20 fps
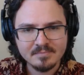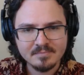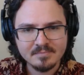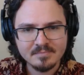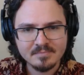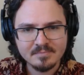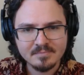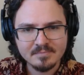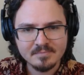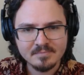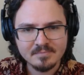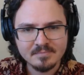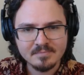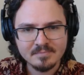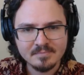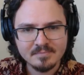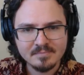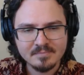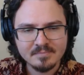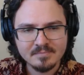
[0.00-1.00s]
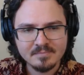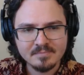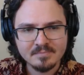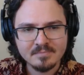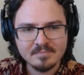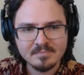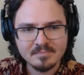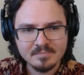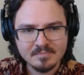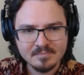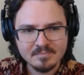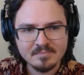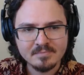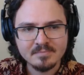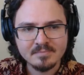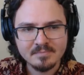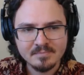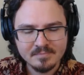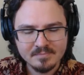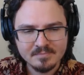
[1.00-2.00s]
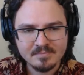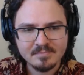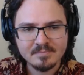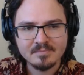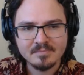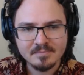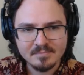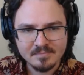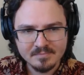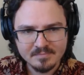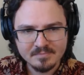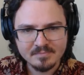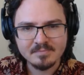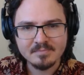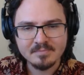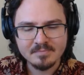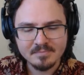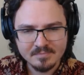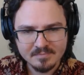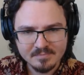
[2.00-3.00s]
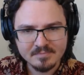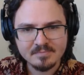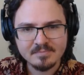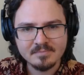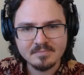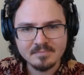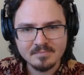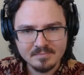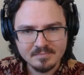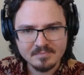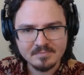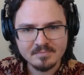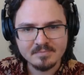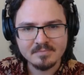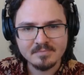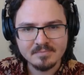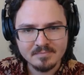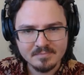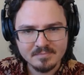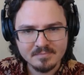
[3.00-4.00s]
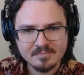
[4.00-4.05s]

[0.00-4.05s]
(not speaking)